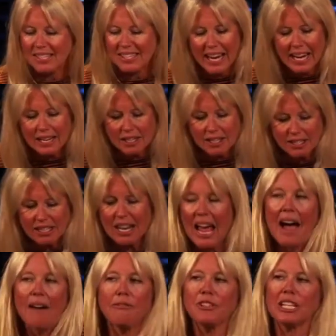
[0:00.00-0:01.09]
Satan doesn't
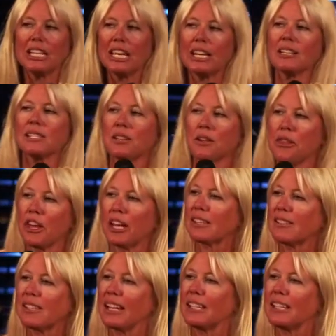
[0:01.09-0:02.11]
have to get us to think